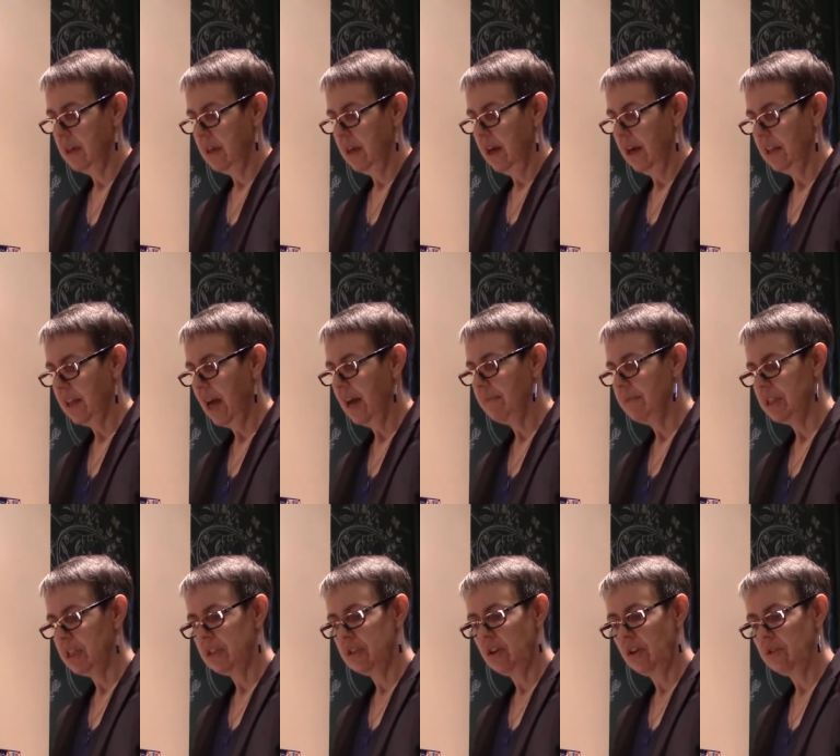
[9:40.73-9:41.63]
Elimus
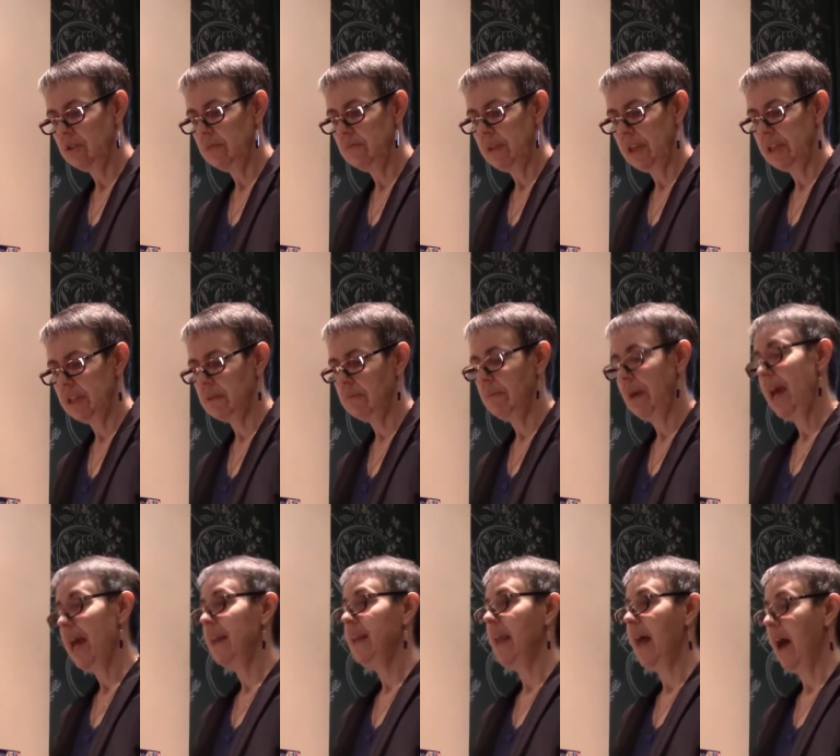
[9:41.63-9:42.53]
had told him that he's a
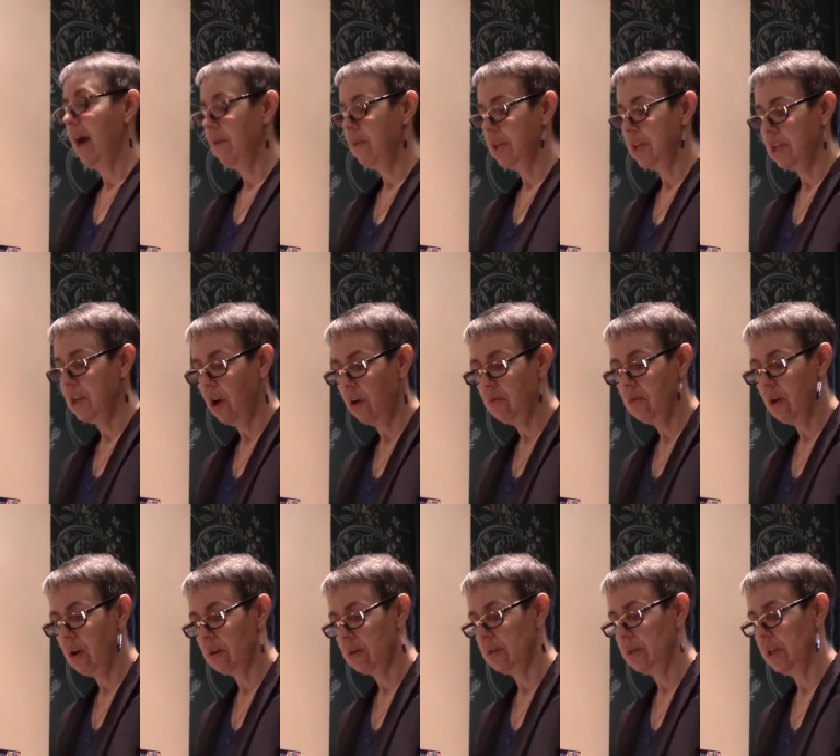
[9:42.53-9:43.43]
man now, and he no
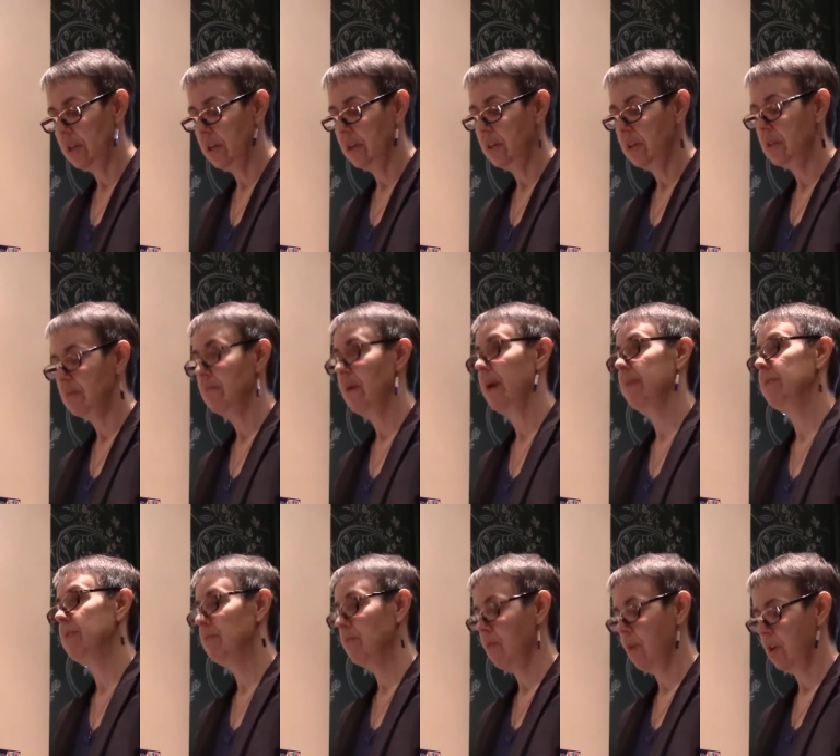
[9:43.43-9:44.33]
longer needed his mama
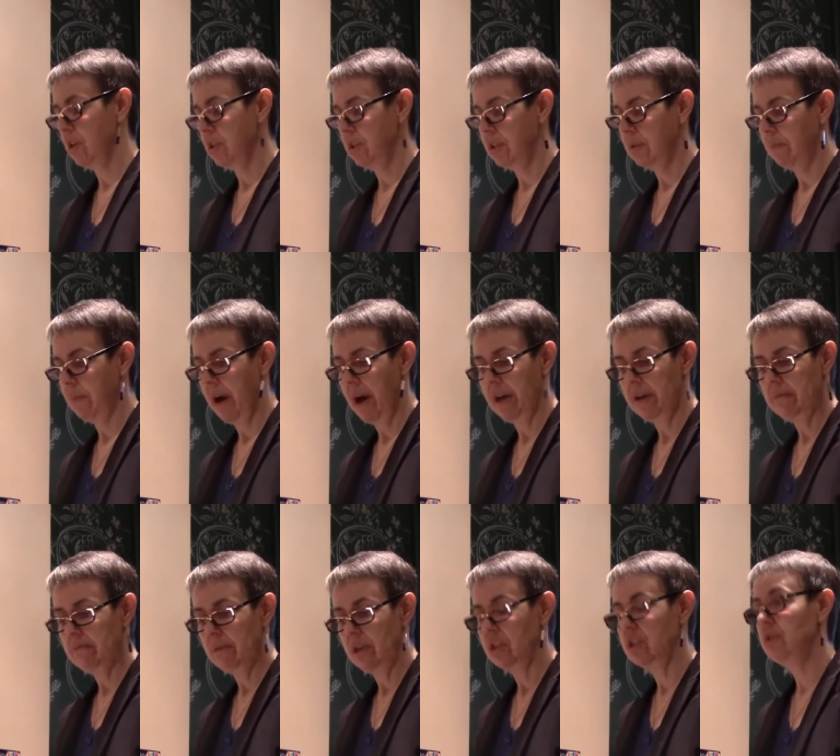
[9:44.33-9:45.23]
to wash his
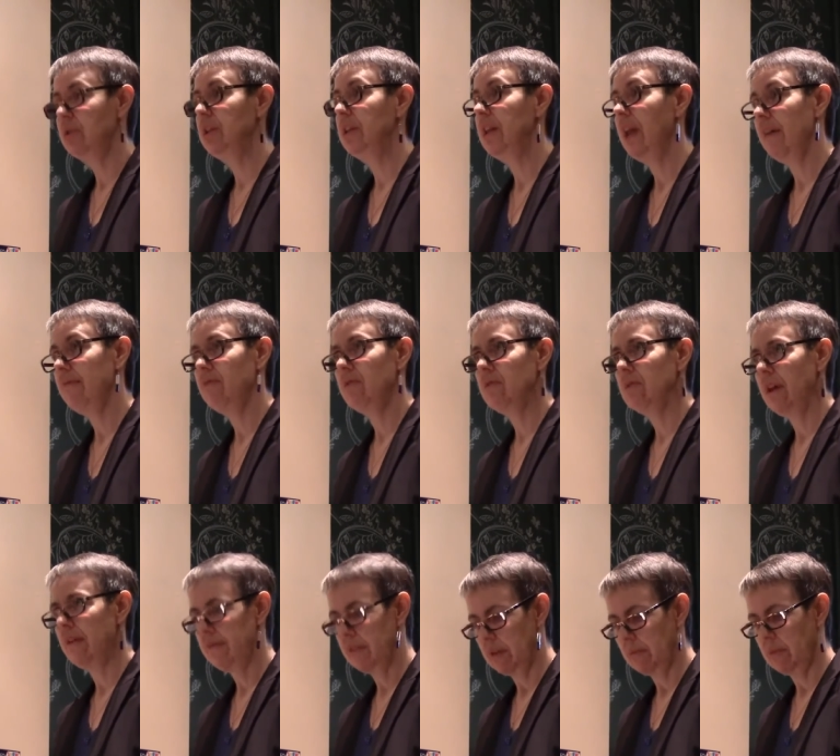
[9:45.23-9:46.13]
bottom, but she never
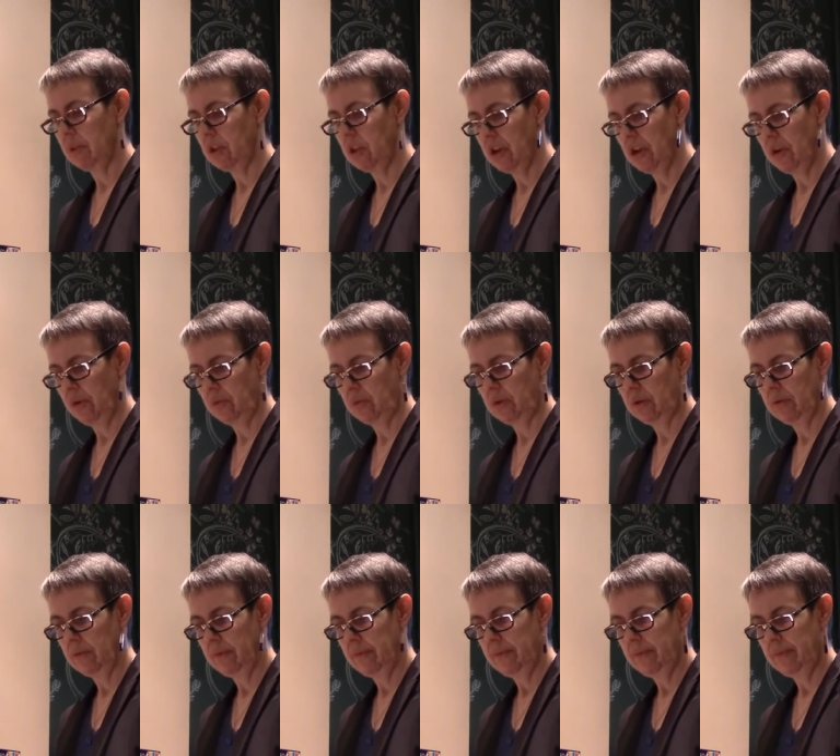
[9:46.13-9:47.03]
left him alone.
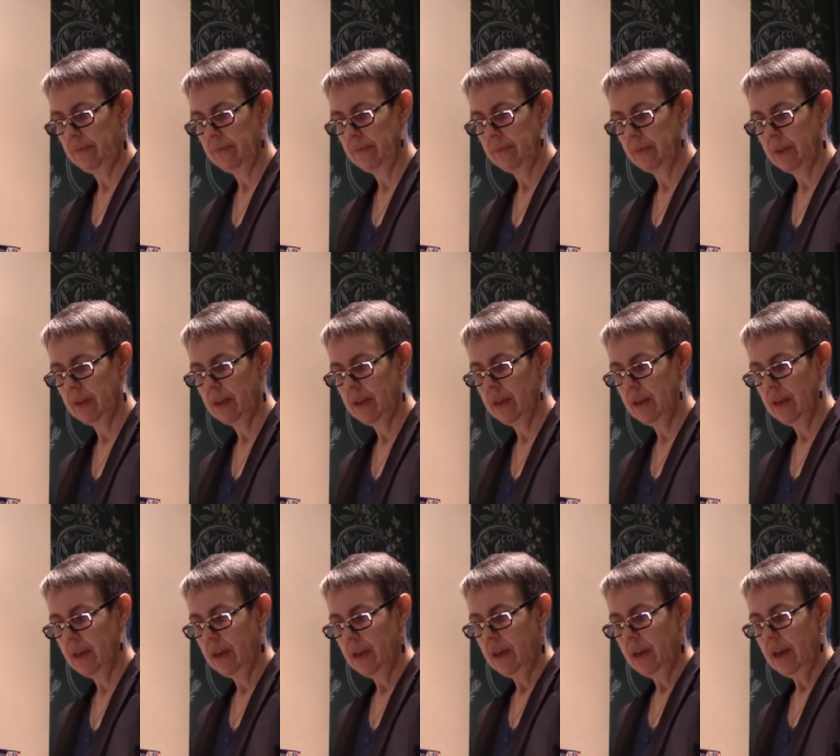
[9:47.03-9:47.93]

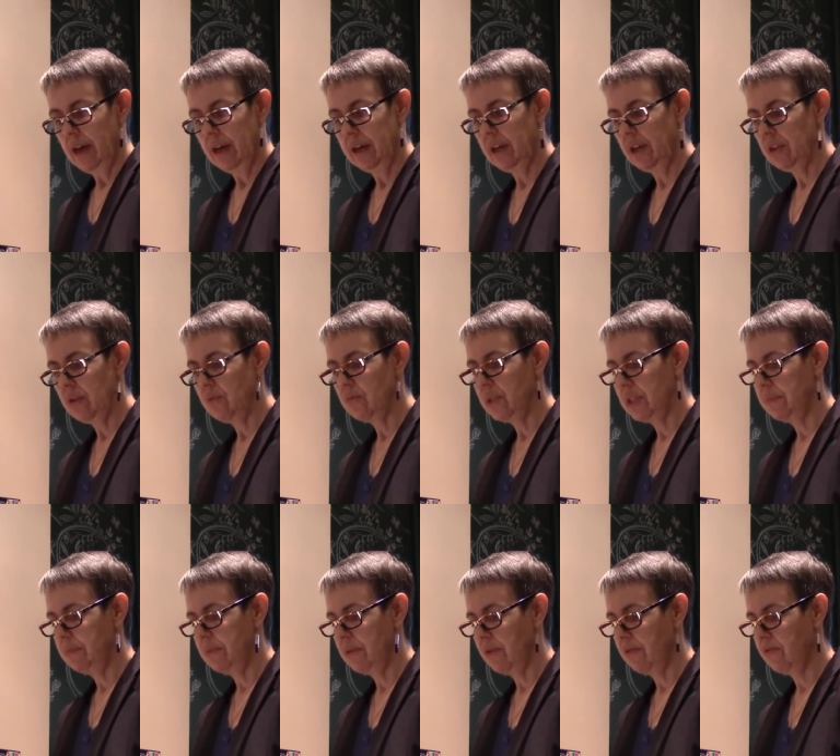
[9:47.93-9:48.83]
Another
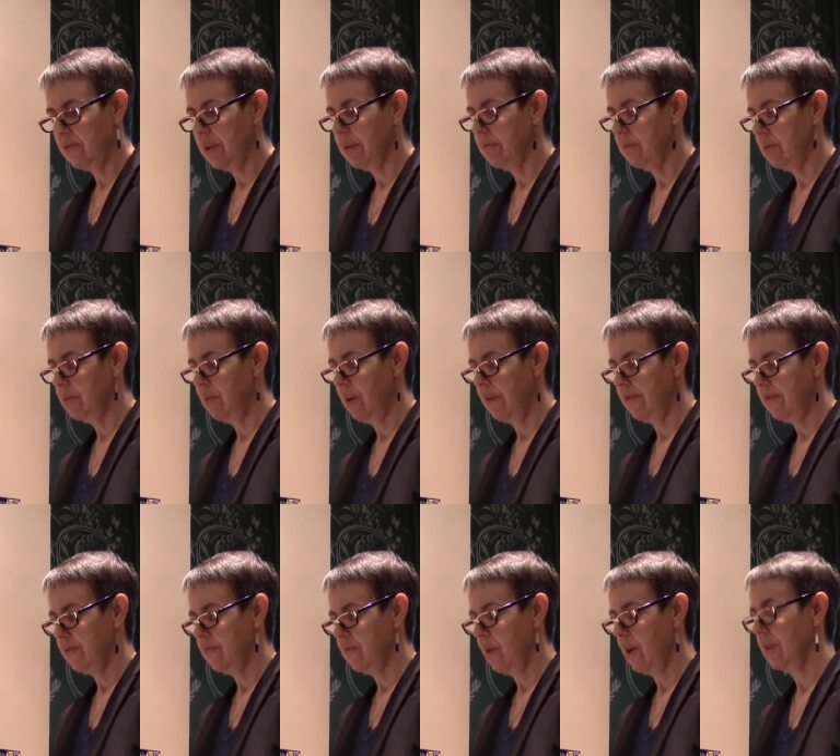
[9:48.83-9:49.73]
whisper of wind blew off
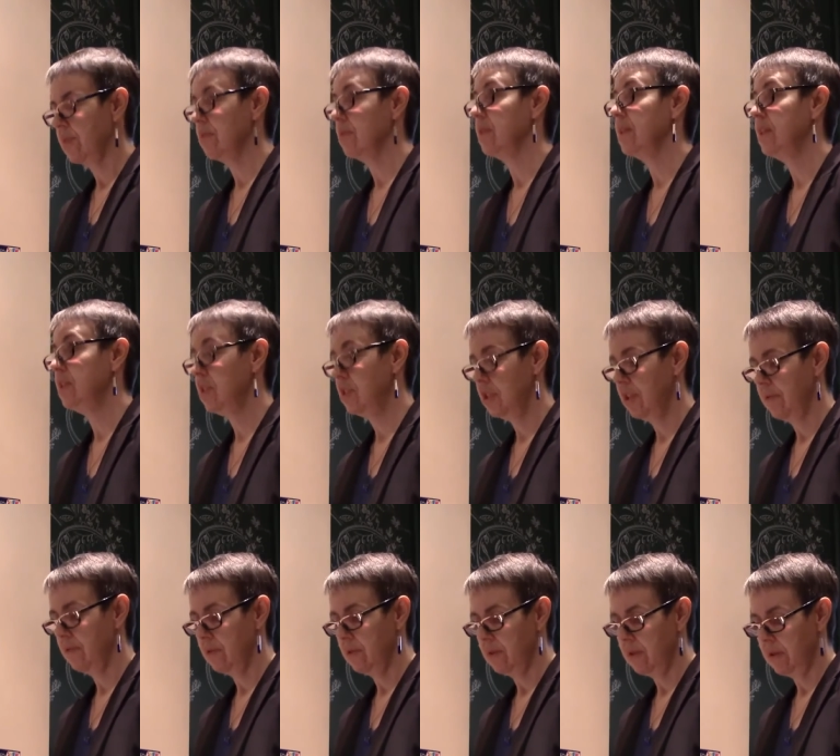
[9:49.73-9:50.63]
the water, and he
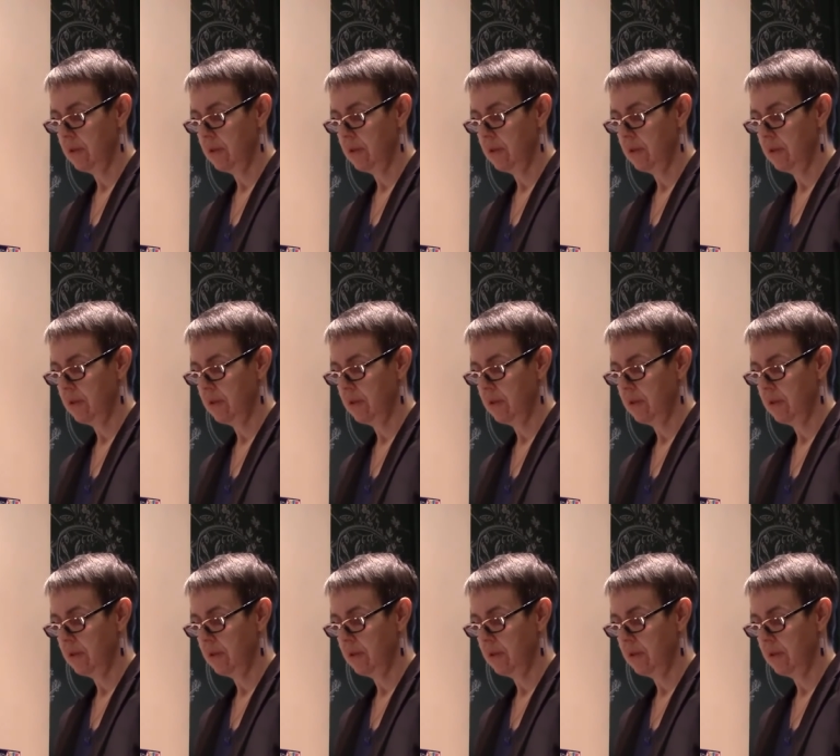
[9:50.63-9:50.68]
shivered.